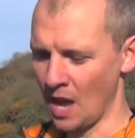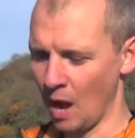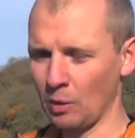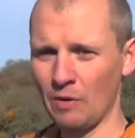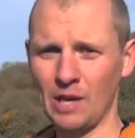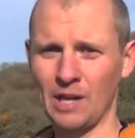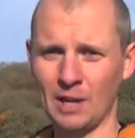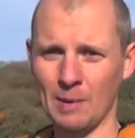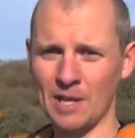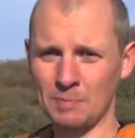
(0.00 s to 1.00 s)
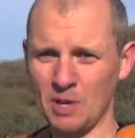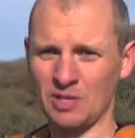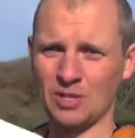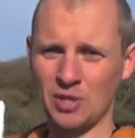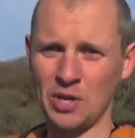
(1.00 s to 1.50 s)
And what I really like about this,
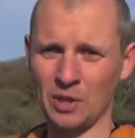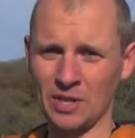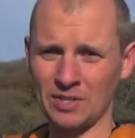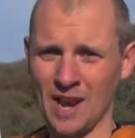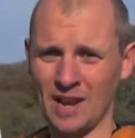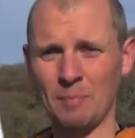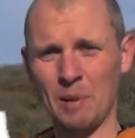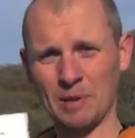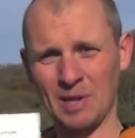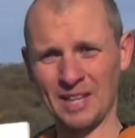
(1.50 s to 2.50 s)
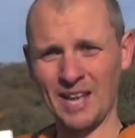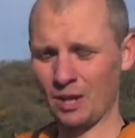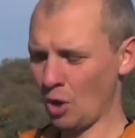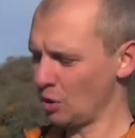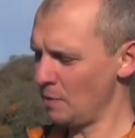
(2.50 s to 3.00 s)
because it's turned it on its head, I think people in the gig
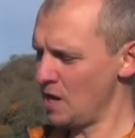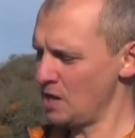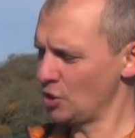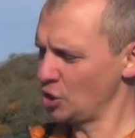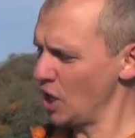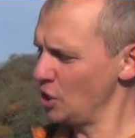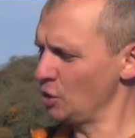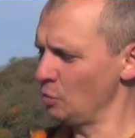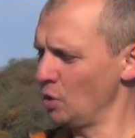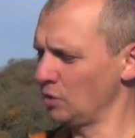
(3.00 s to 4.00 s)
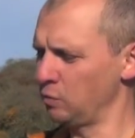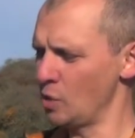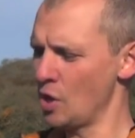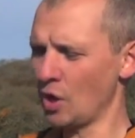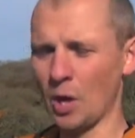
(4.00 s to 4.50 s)
economy, the changing world of
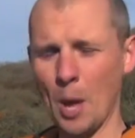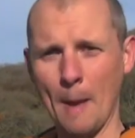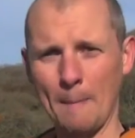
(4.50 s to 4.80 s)
work,